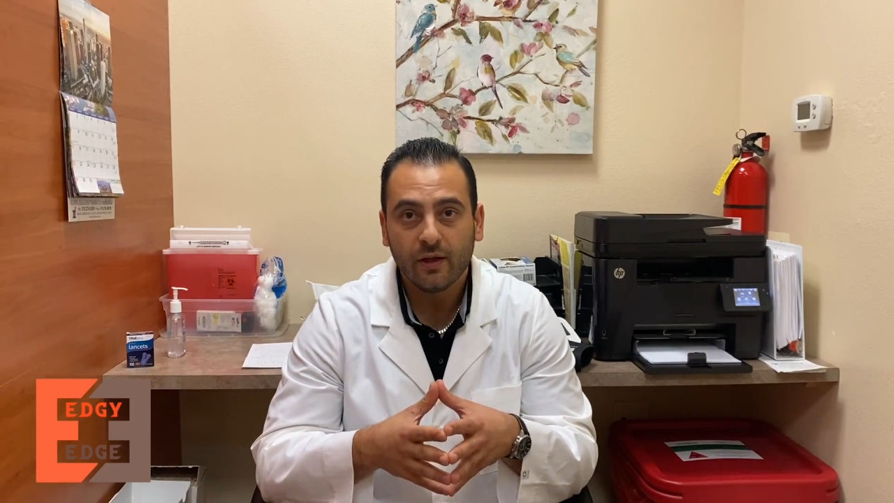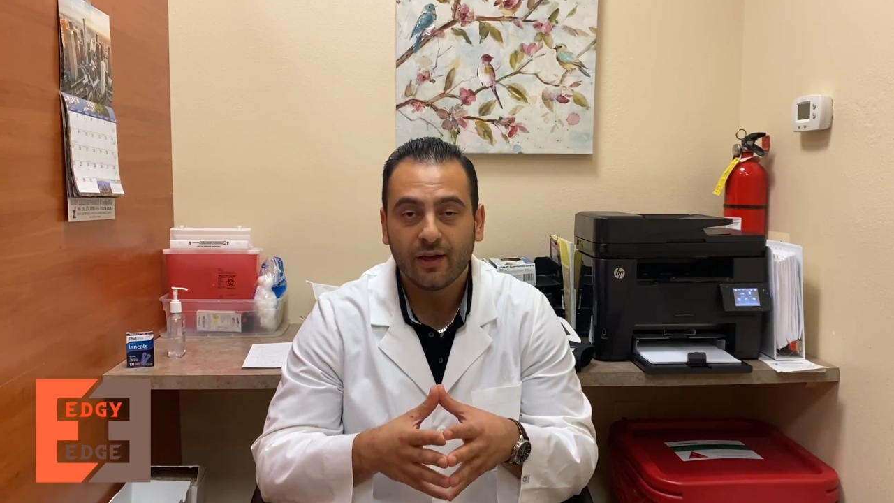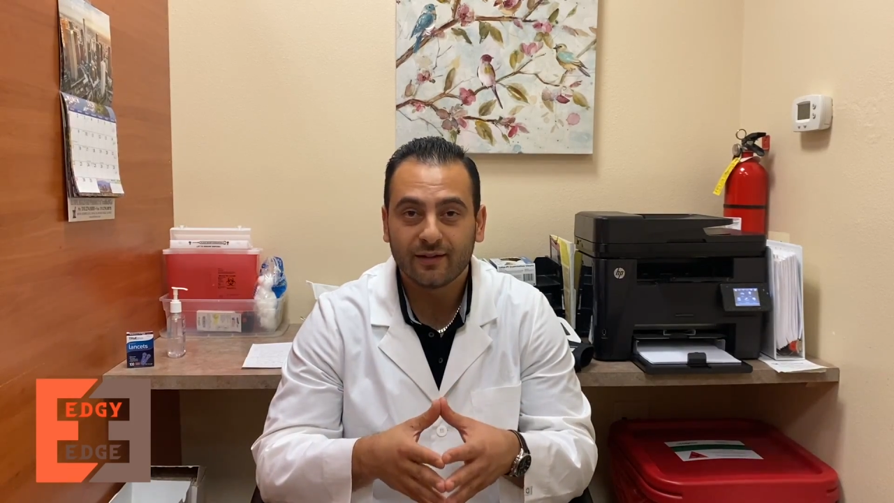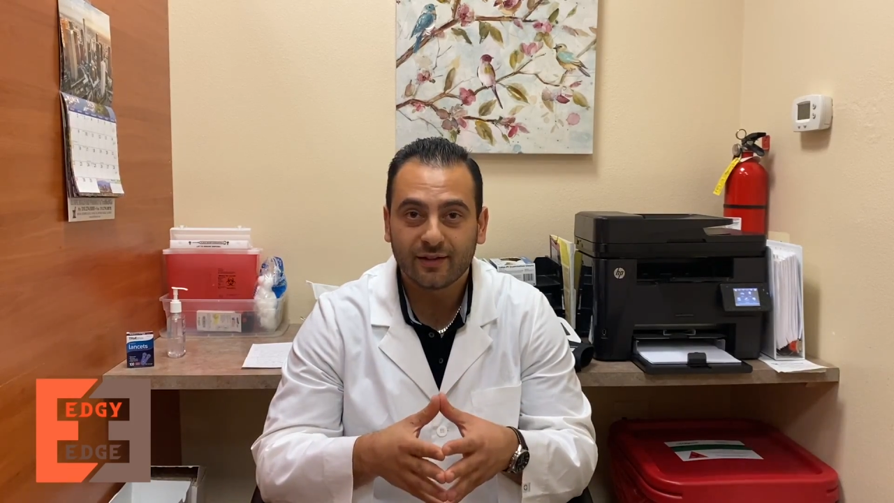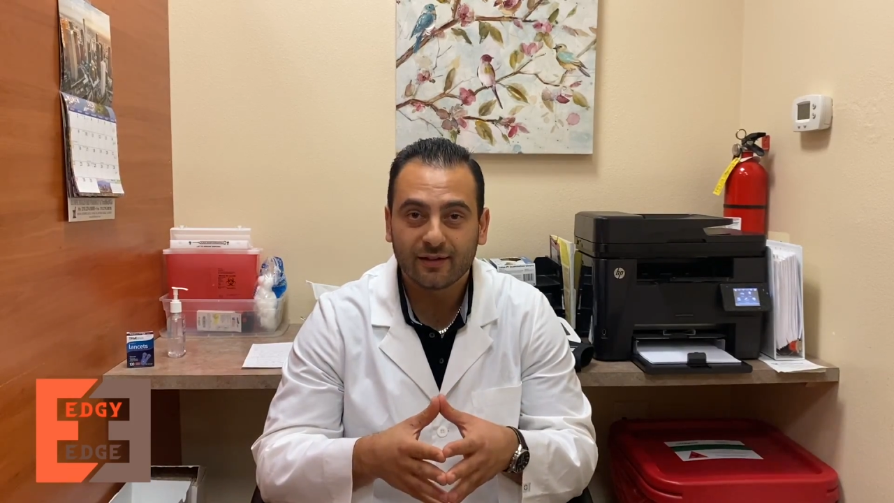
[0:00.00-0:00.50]

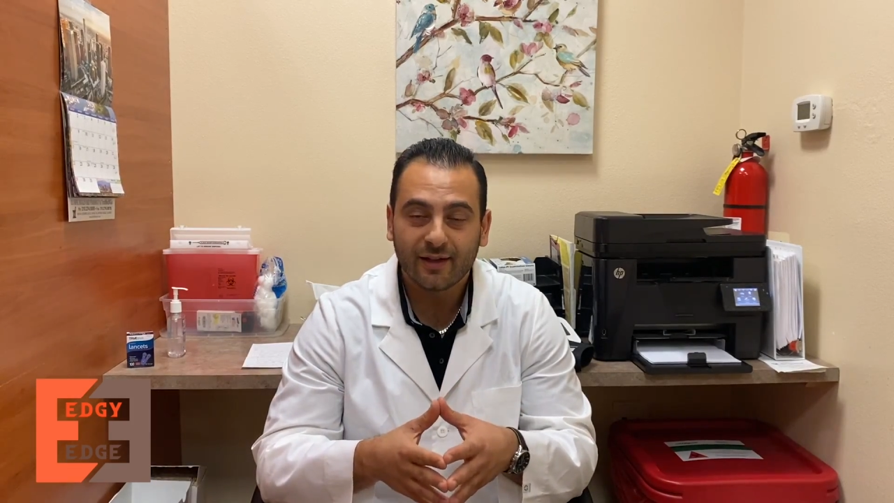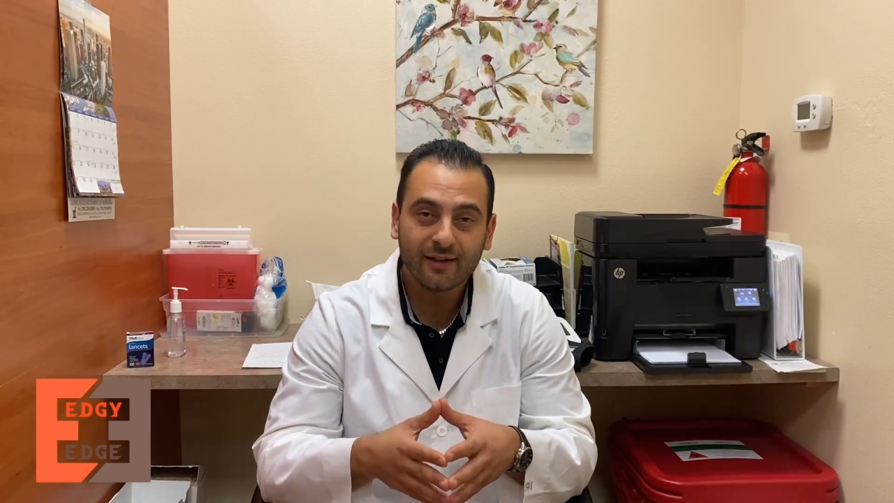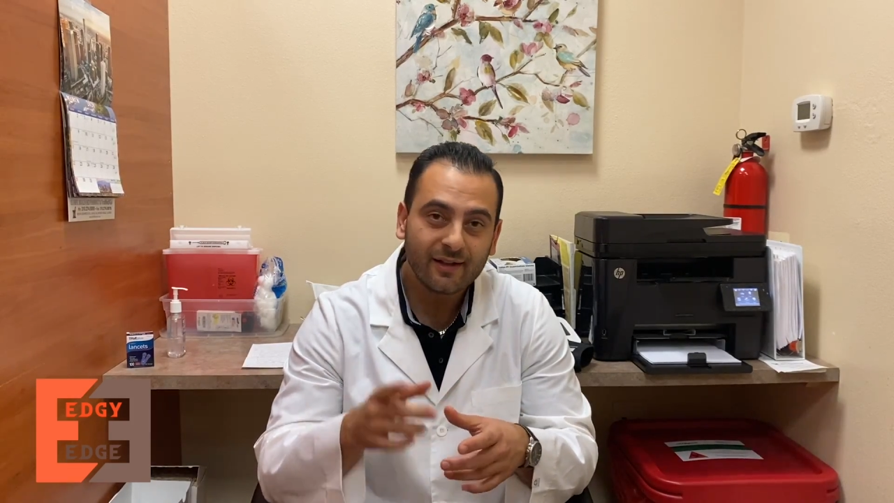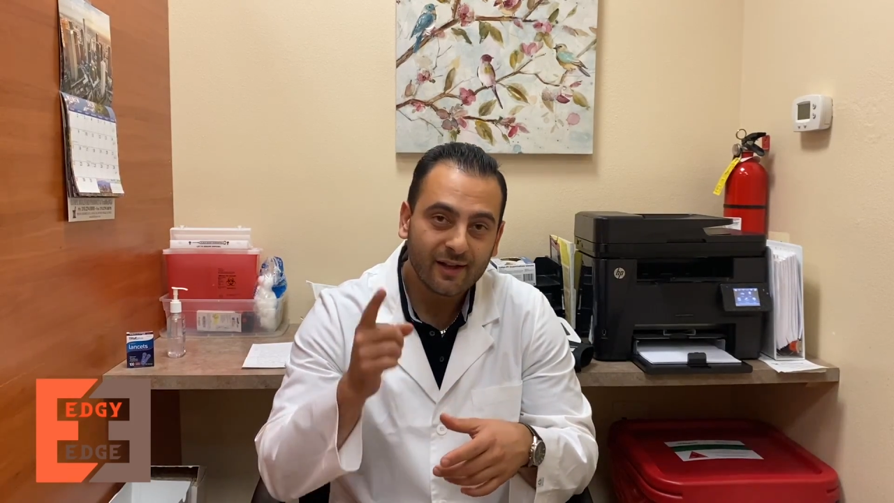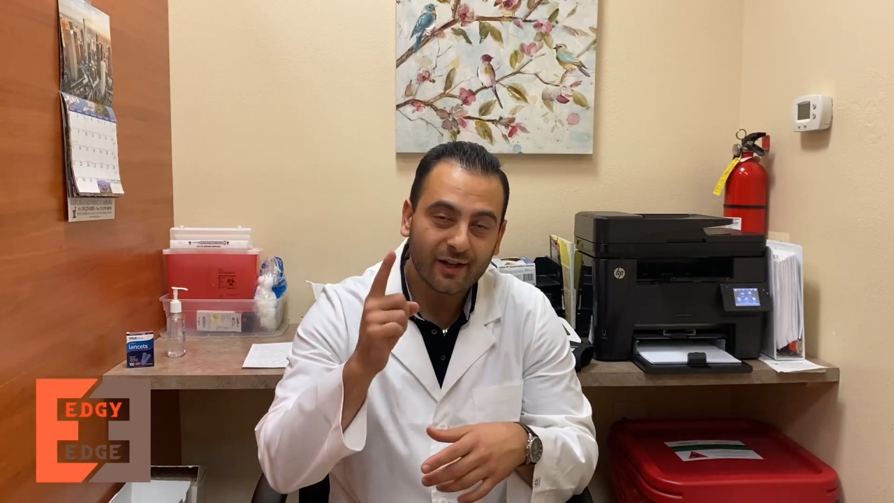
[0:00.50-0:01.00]
Until
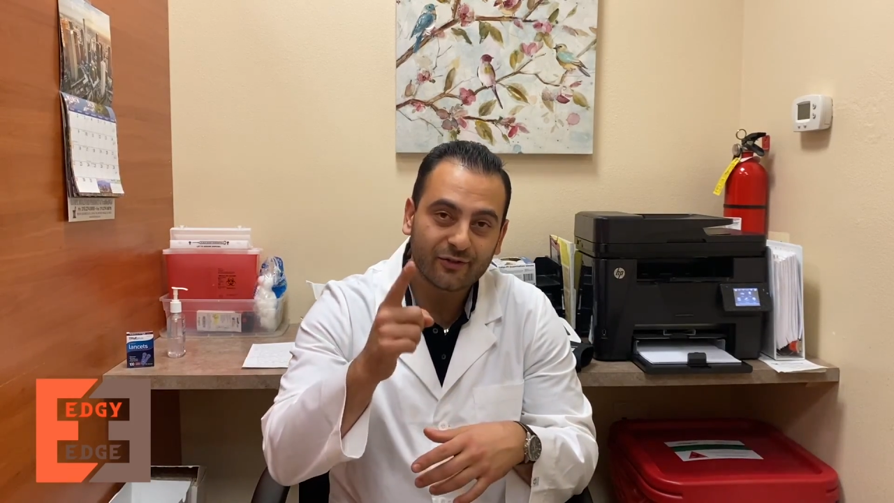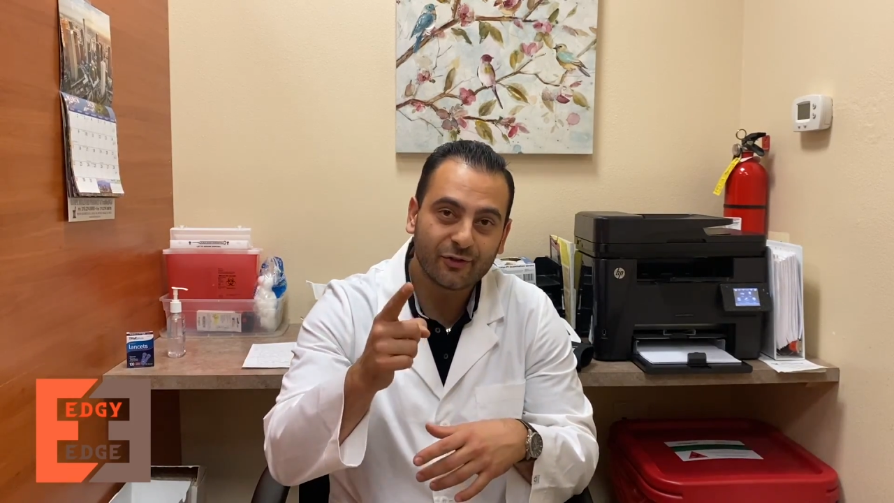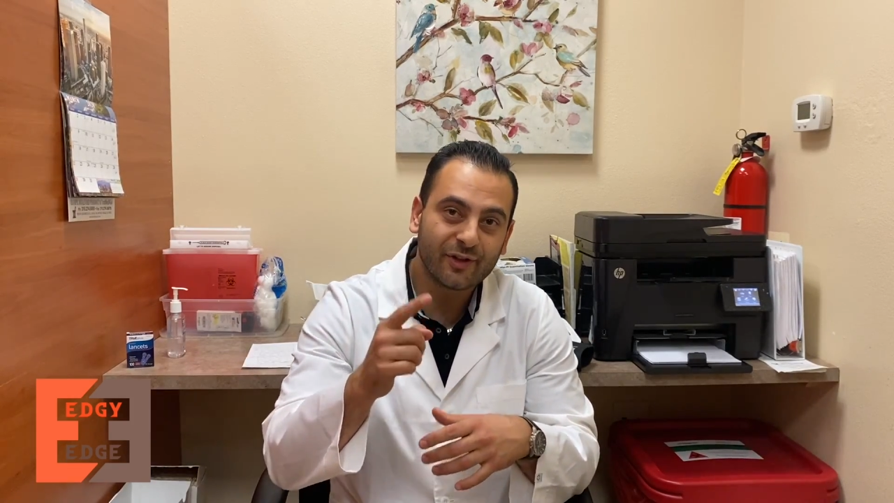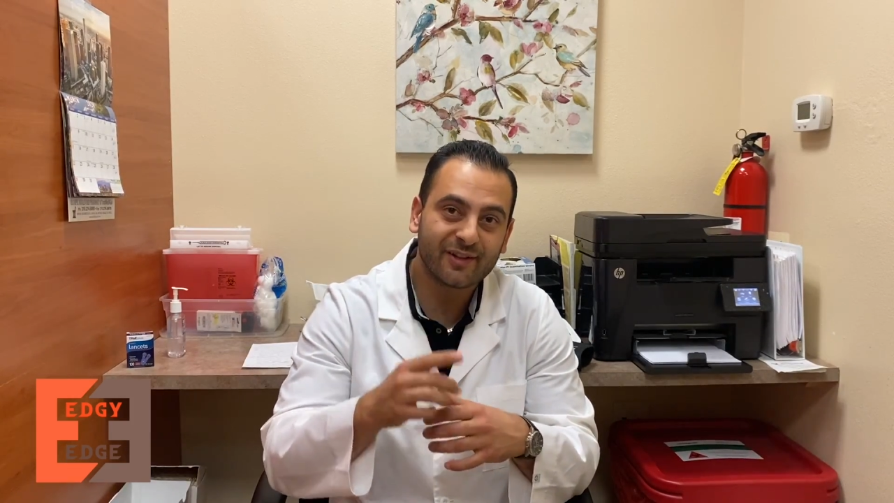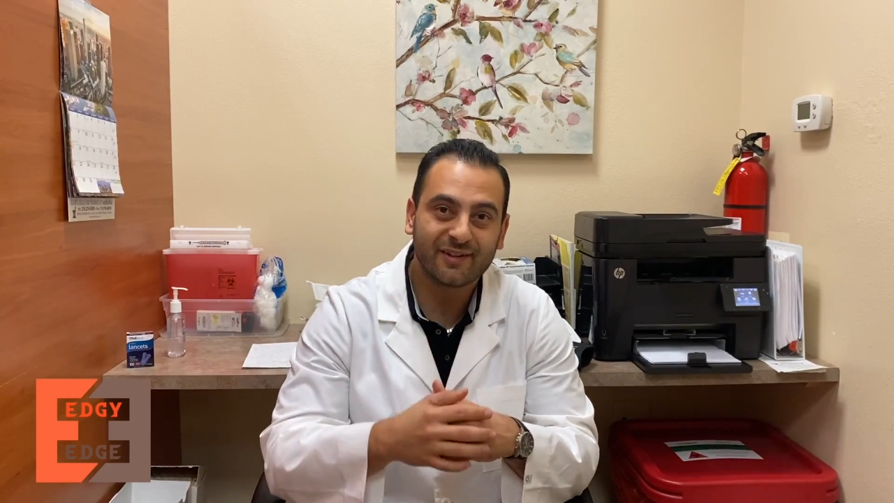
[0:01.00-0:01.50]
then, I'll see
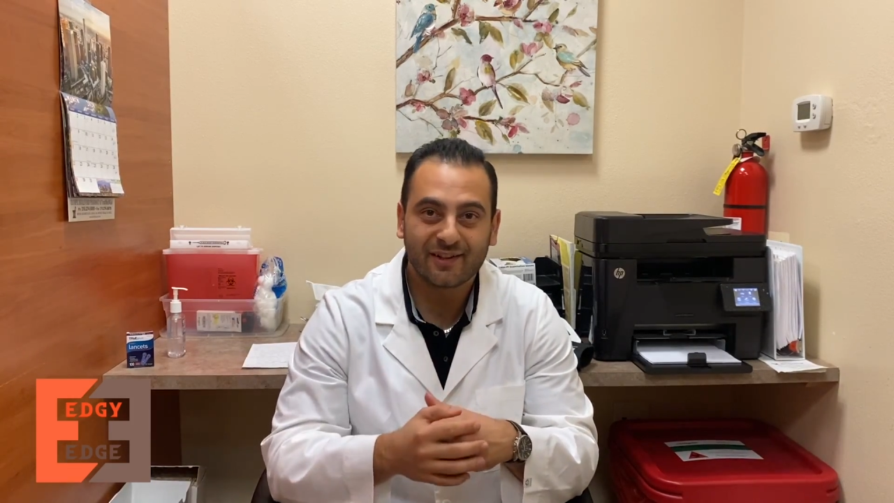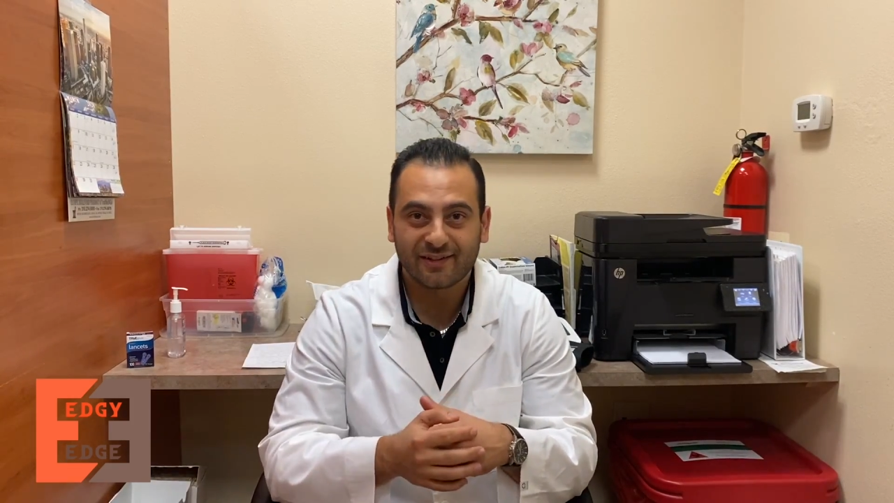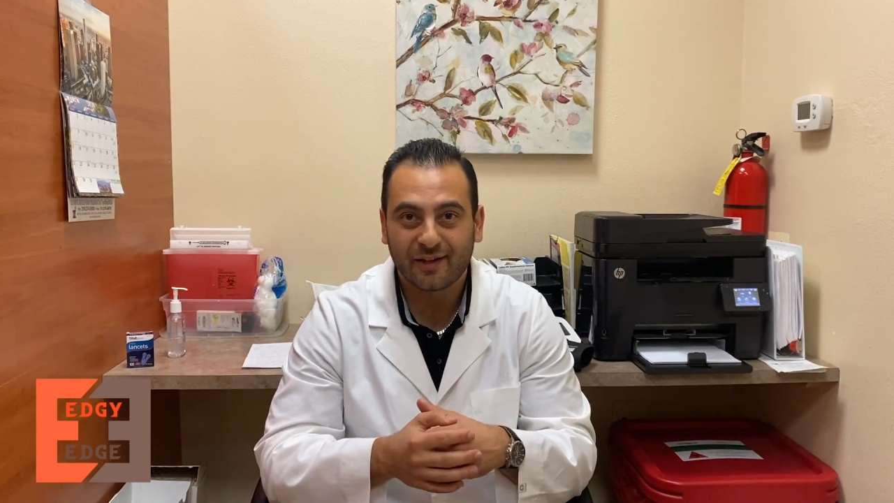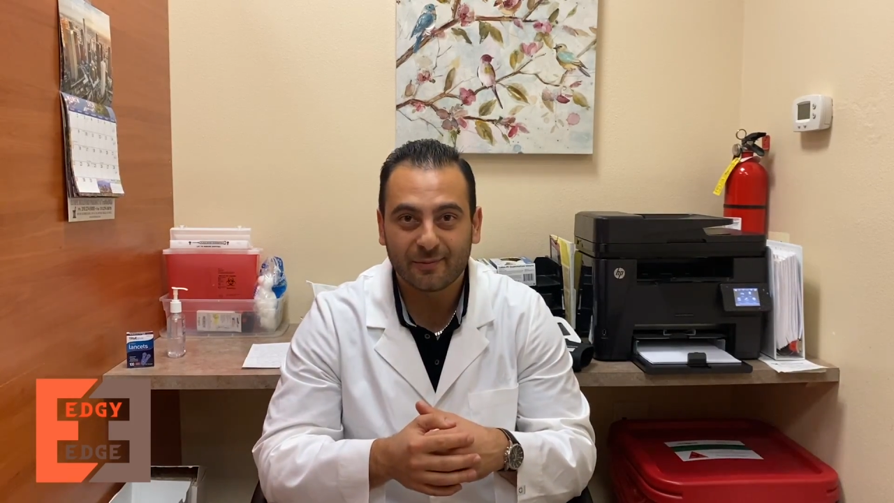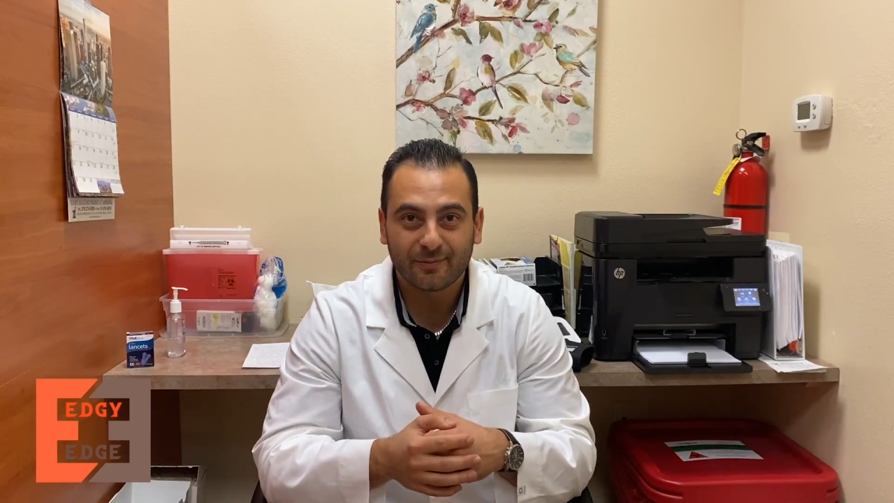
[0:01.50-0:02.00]
you guys next
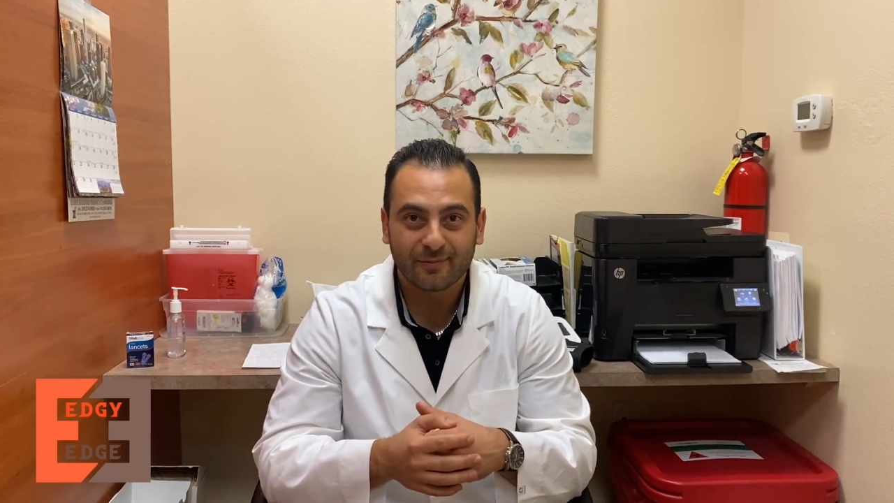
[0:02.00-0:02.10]
time.